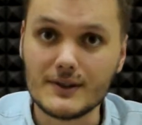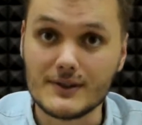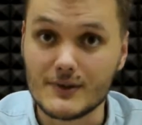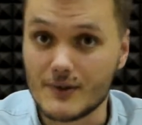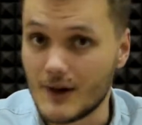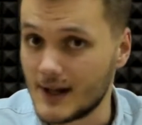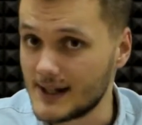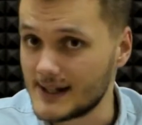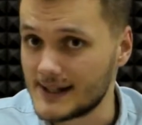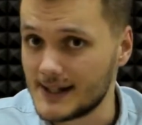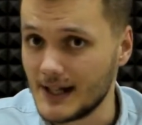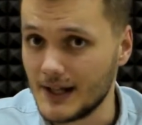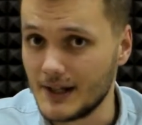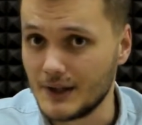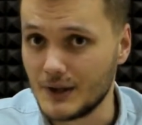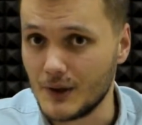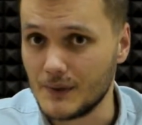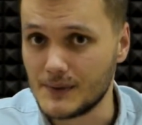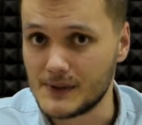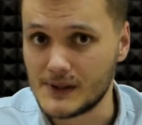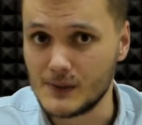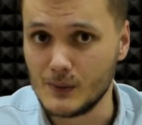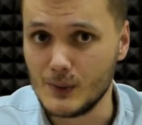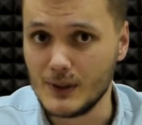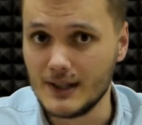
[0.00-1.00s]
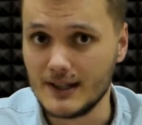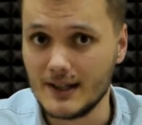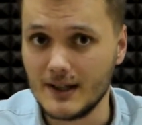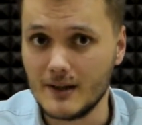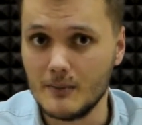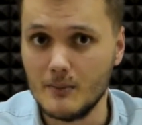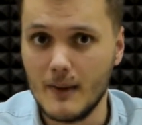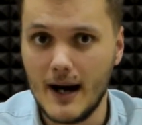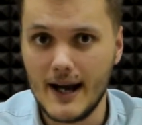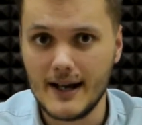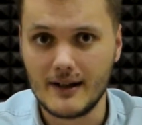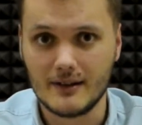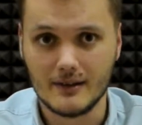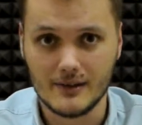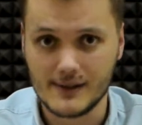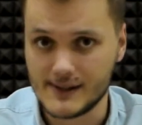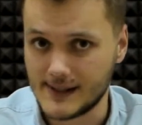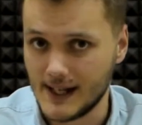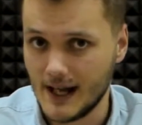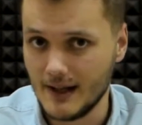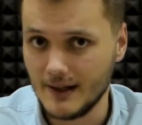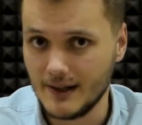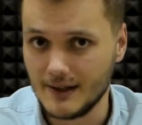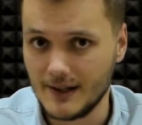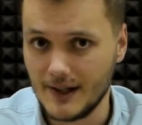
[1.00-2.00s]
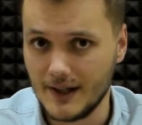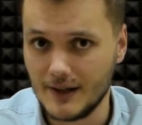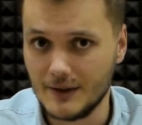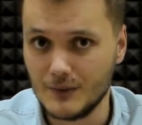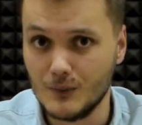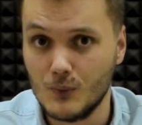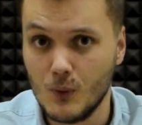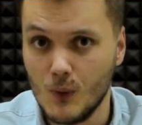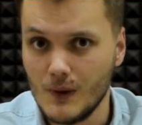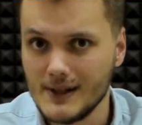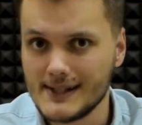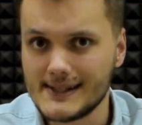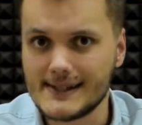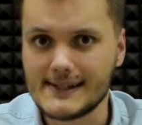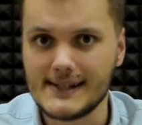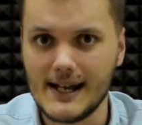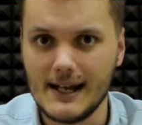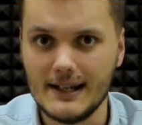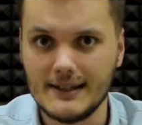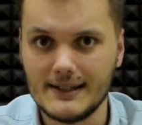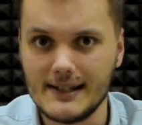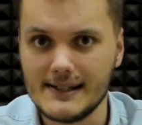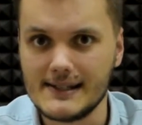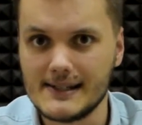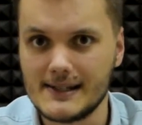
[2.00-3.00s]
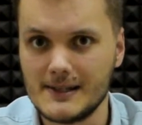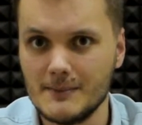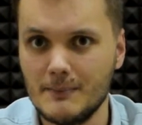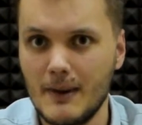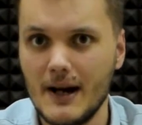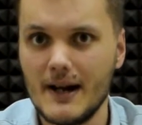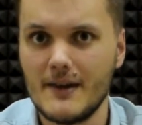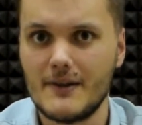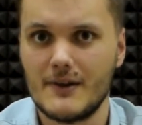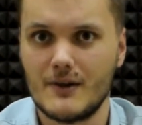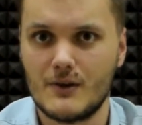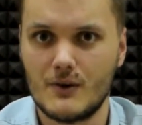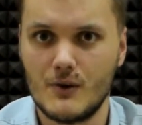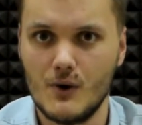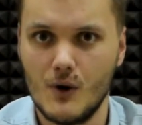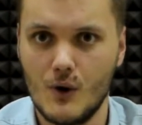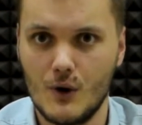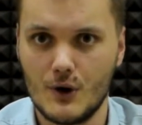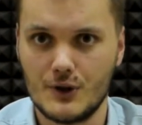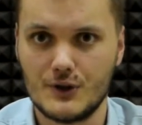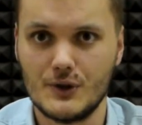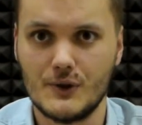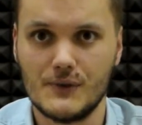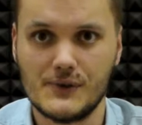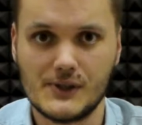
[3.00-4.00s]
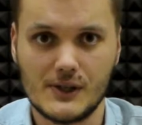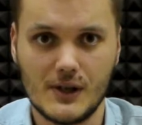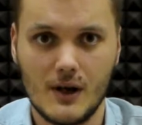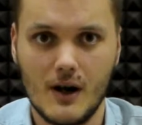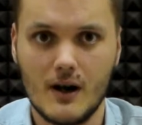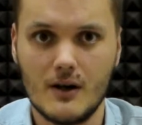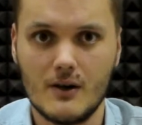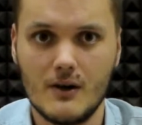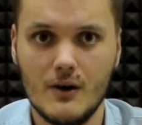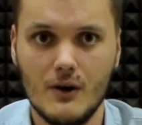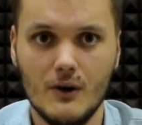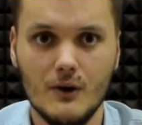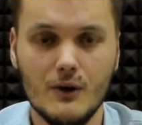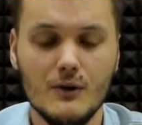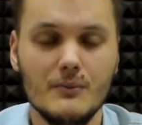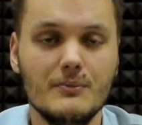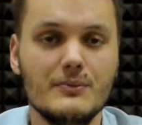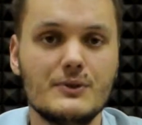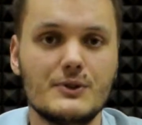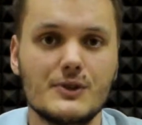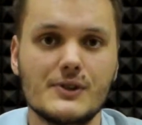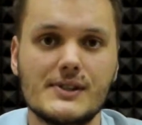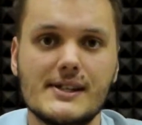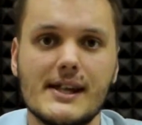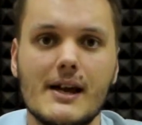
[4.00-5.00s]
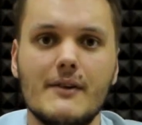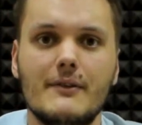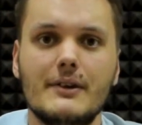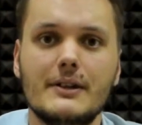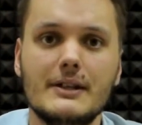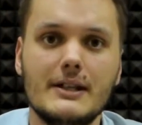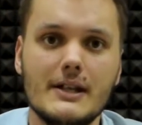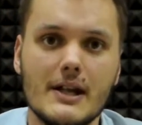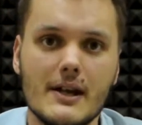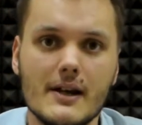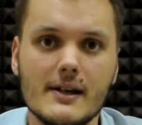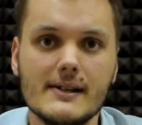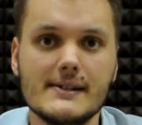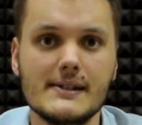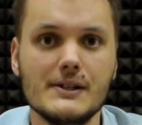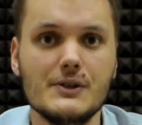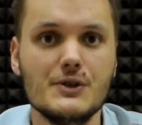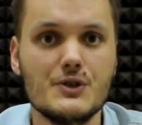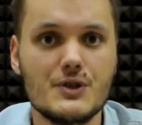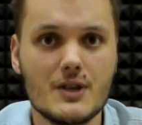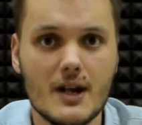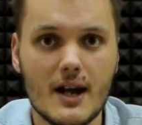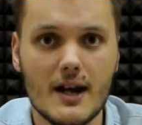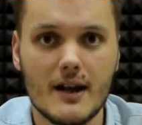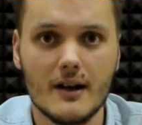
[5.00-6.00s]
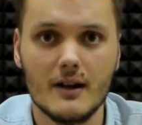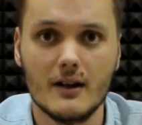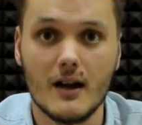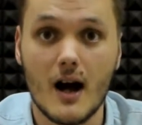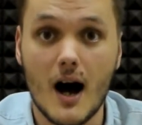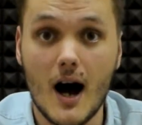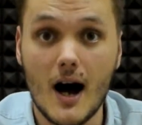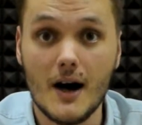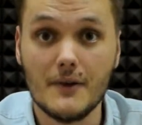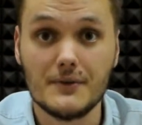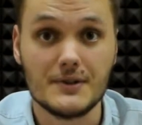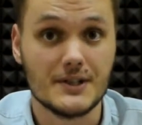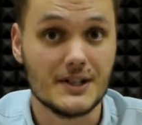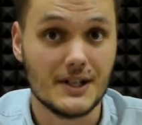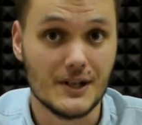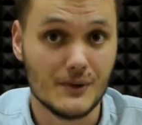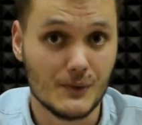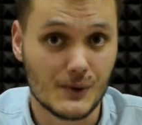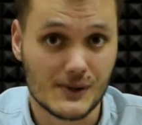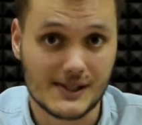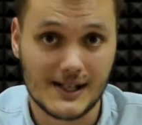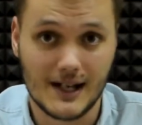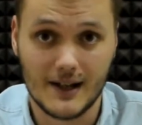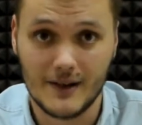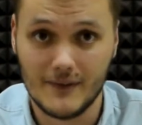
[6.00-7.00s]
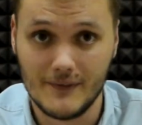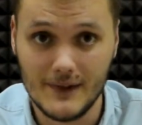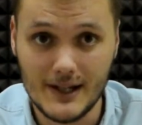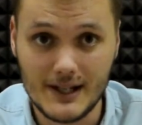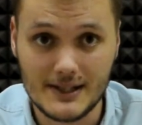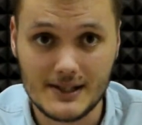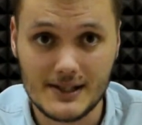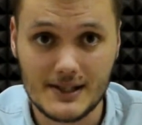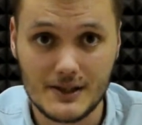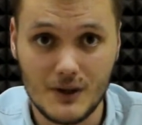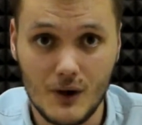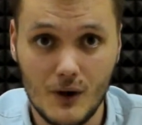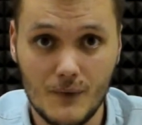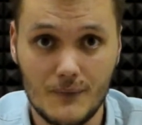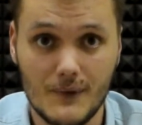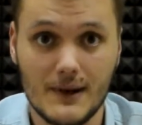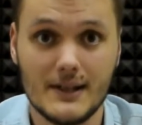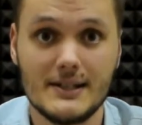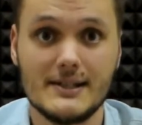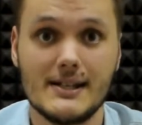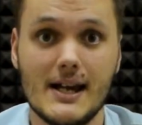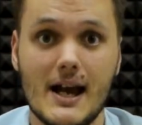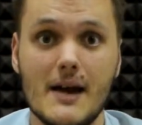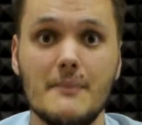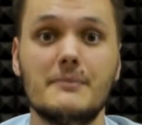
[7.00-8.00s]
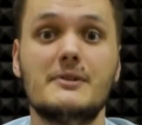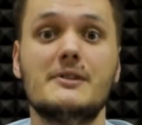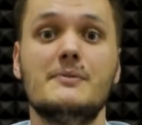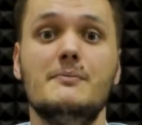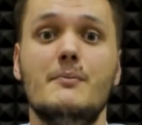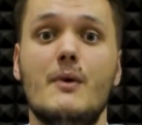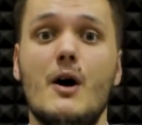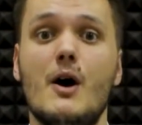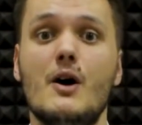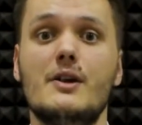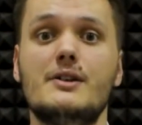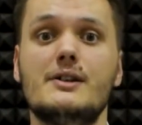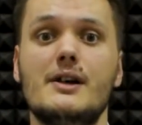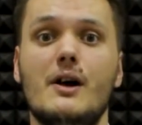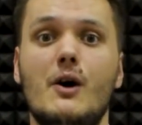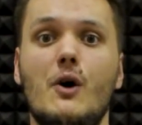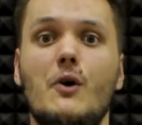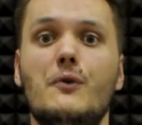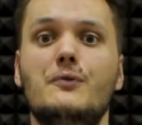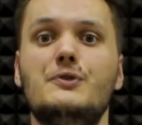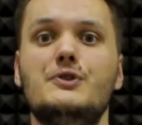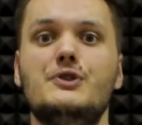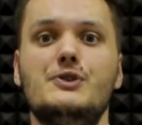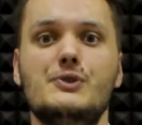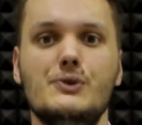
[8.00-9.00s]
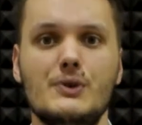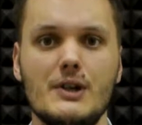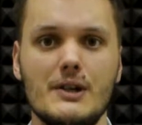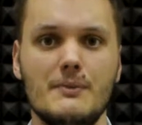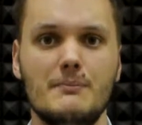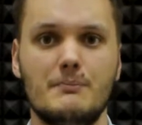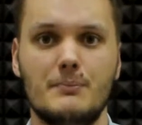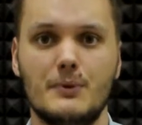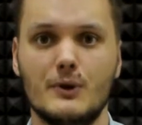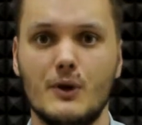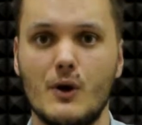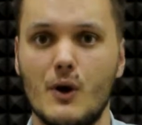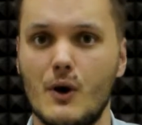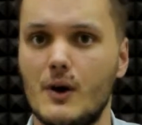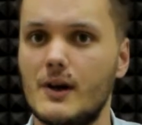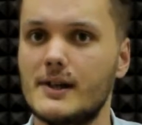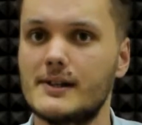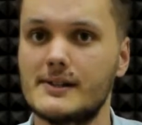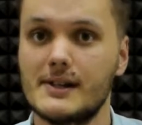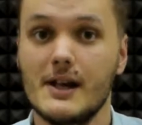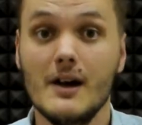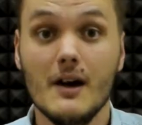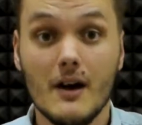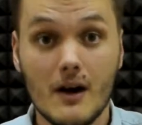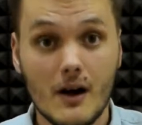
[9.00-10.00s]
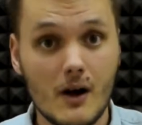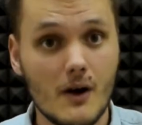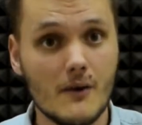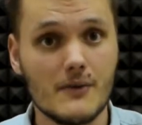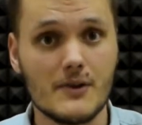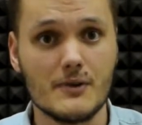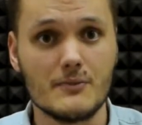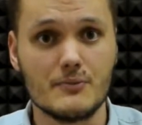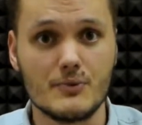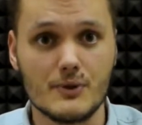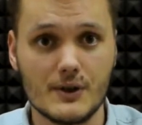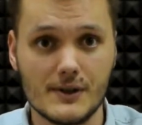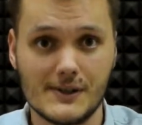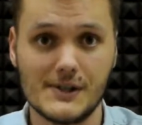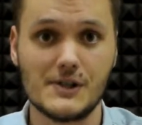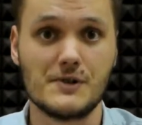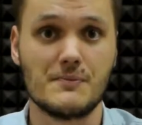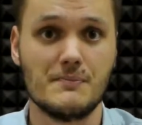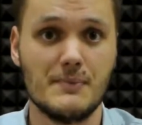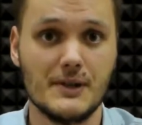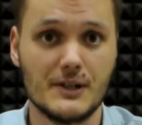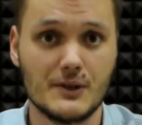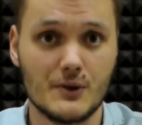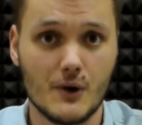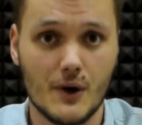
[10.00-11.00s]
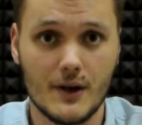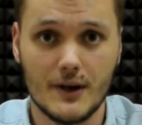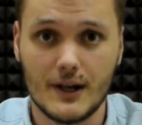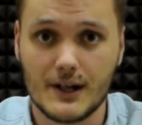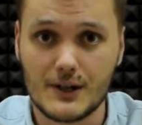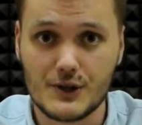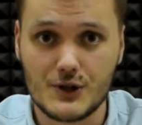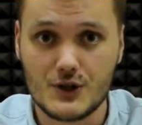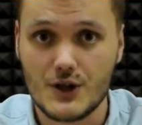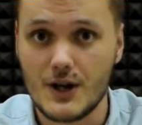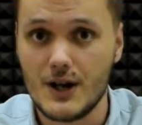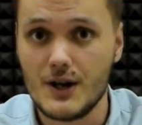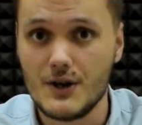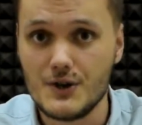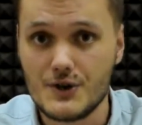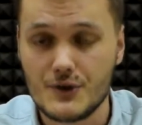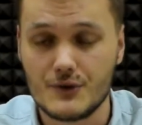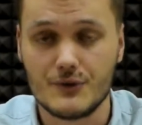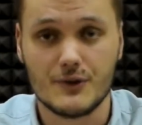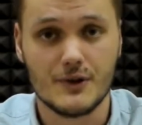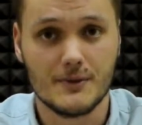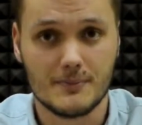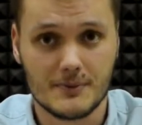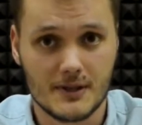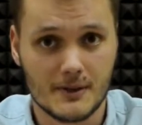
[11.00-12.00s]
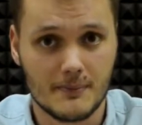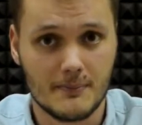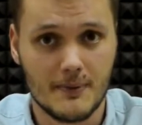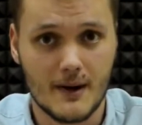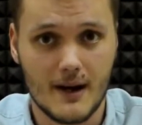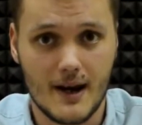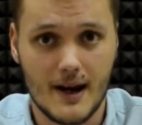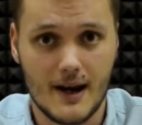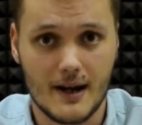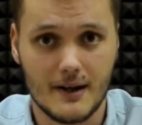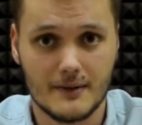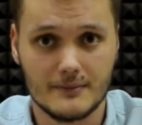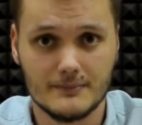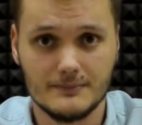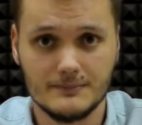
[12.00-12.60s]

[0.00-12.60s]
resident of Sweden, Mikael Salonen, was sentenced by the court of Stockholm to 7 years in jail after he was convicted of attempted murder of 2 employees of the British Bitcoin exchange Cryptopay.